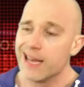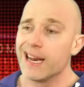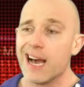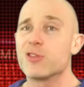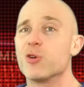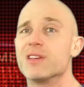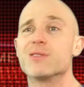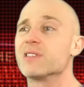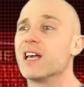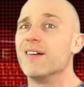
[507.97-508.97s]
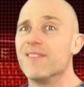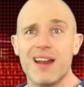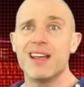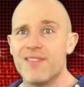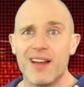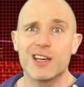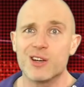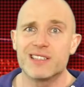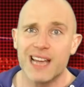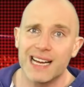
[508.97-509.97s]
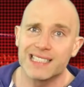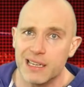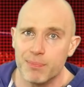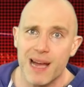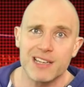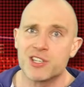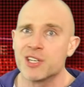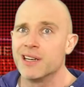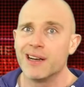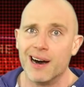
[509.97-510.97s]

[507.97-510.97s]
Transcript: And I thought this was a very, very good tag team match.